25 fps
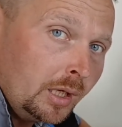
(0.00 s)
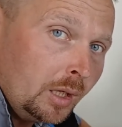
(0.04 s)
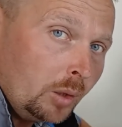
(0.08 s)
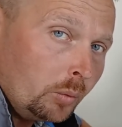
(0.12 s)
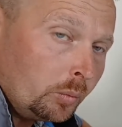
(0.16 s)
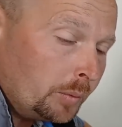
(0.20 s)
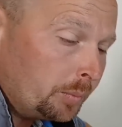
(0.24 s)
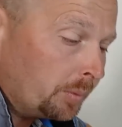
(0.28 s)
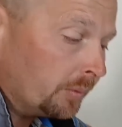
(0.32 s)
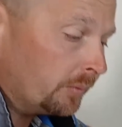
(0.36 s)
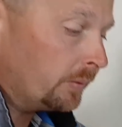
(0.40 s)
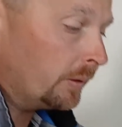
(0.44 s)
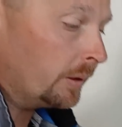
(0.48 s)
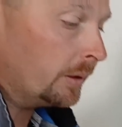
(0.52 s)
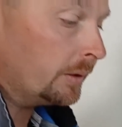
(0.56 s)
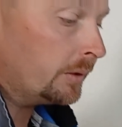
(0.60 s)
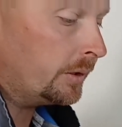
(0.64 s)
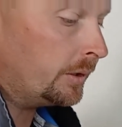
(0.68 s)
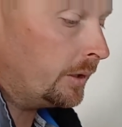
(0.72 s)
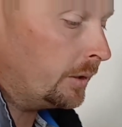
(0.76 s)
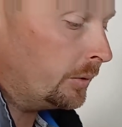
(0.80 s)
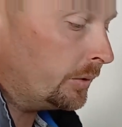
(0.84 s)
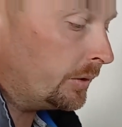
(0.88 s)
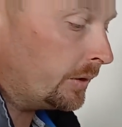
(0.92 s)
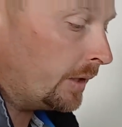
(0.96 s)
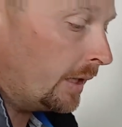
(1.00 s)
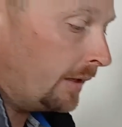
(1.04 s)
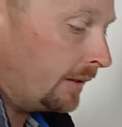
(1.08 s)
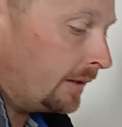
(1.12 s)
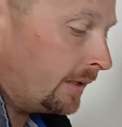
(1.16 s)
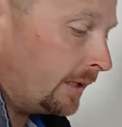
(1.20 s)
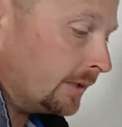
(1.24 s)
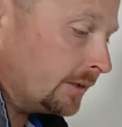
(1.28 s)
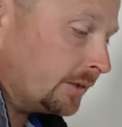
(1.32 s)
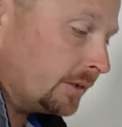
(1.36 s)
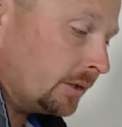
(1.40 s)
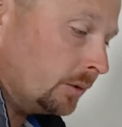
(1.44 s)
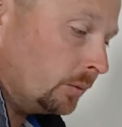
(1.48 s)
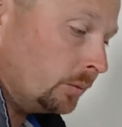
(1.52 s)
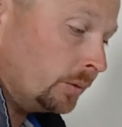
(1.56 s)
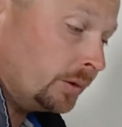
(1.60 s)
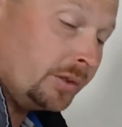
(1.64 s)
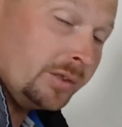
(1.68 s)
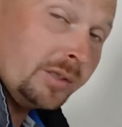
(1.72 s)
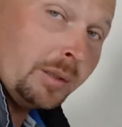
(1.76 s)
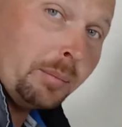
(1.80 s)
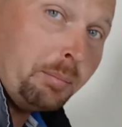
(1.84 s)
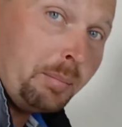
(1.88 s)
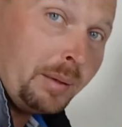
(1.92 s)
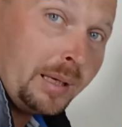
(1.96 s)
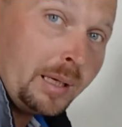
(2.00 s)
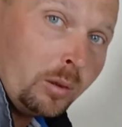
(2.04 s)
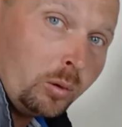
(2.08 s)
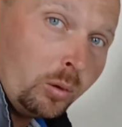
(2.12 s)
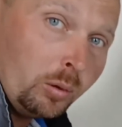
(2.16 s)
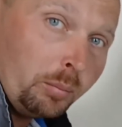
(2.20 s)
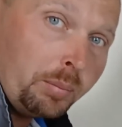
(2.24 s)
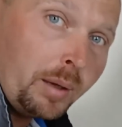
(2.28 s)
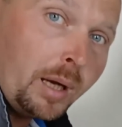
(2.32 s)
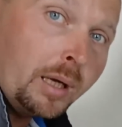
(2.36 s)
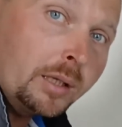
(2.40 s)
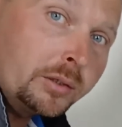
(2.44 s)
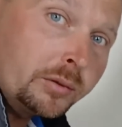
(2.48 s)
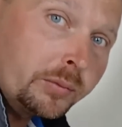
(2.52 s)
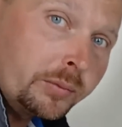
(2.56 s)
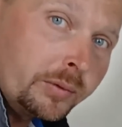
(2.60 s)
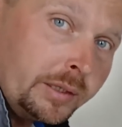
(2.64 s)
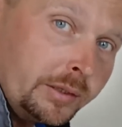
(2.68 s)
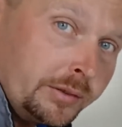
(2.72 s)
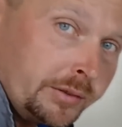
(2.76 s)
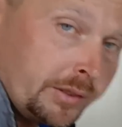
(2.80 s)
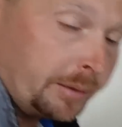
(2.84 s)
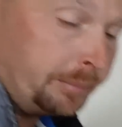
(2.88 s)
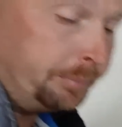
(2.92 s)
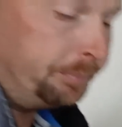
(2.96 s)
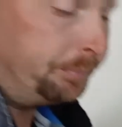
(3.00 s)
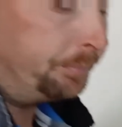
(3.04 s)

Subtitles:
we prefer to use this, which is a big old box freezer,